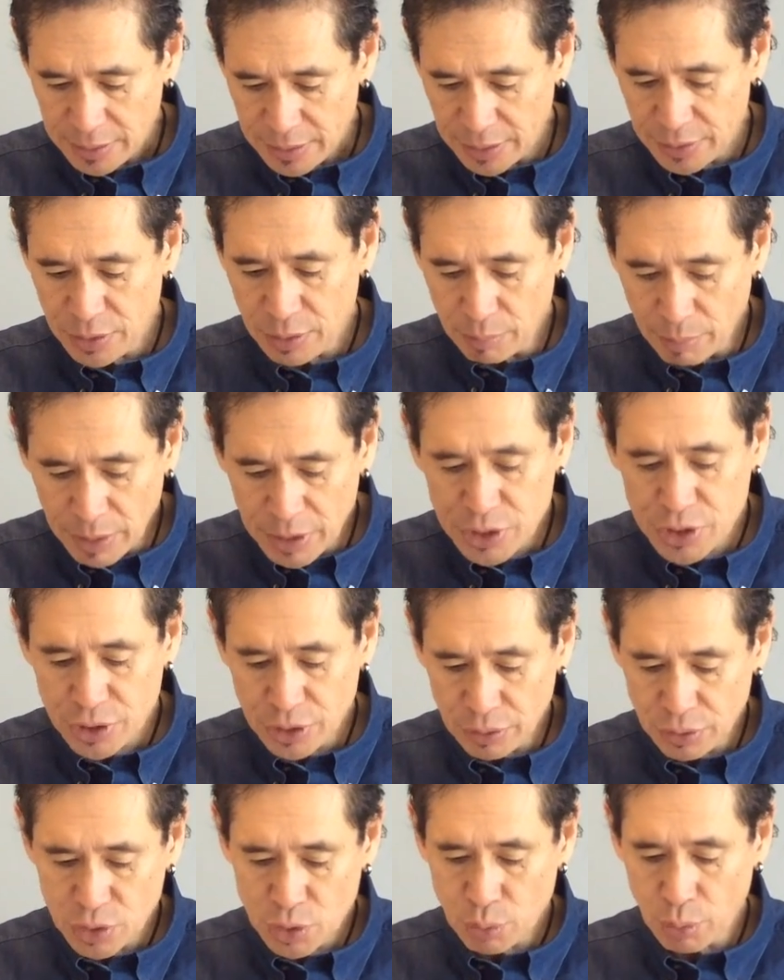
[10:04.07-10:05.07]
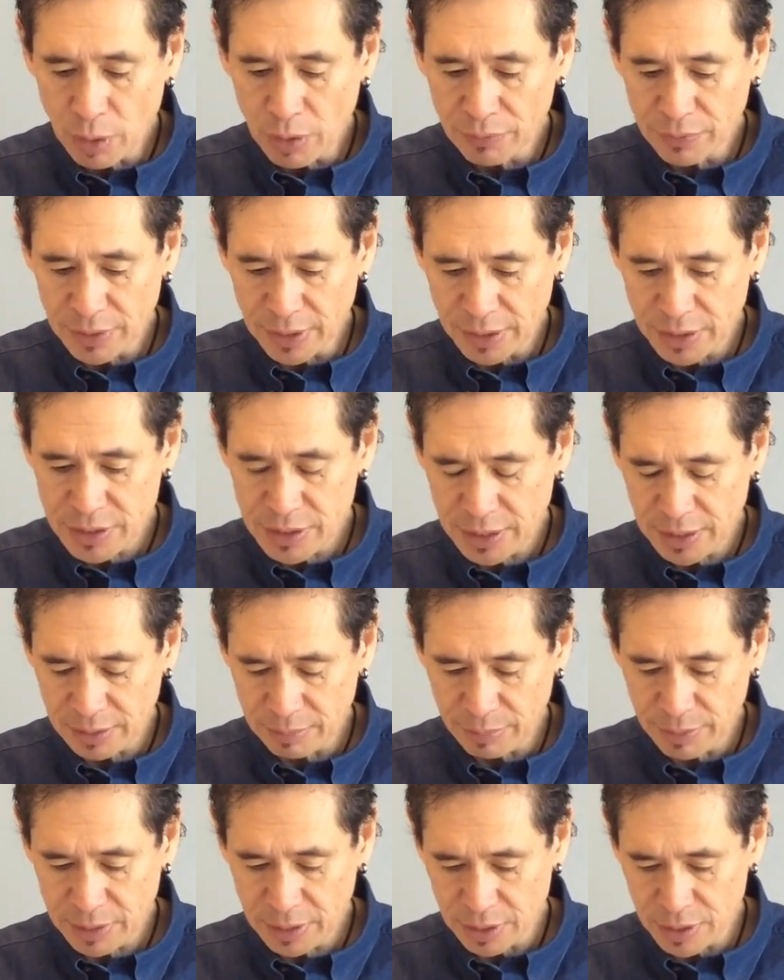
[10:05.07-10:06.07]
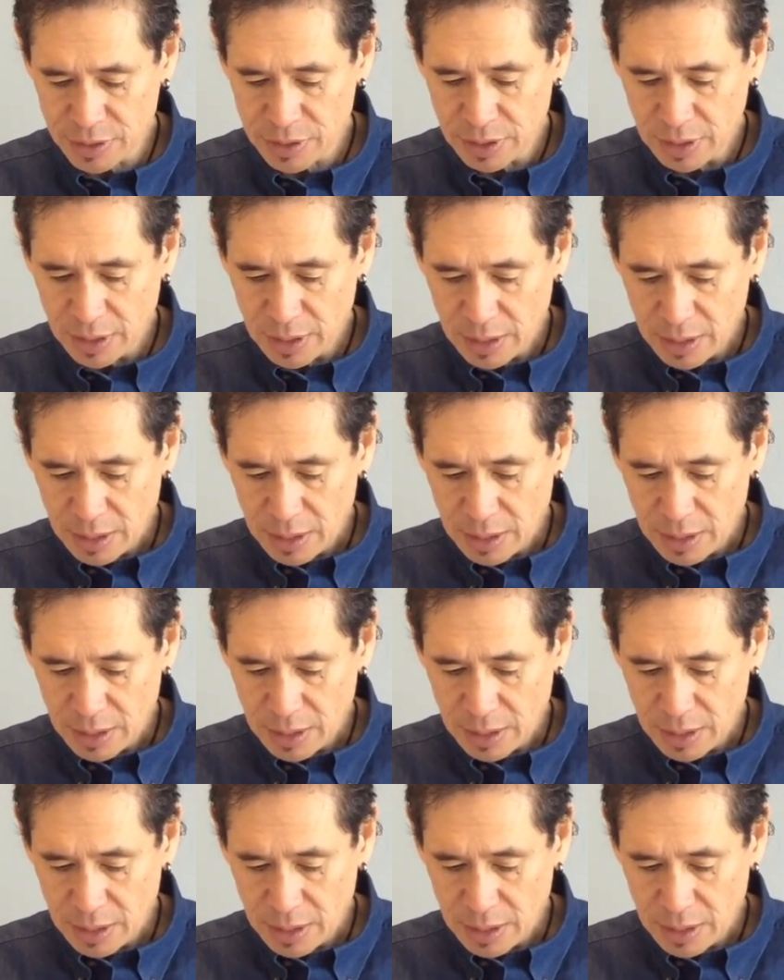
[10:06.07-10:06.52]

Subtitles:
then you must use 12/19 because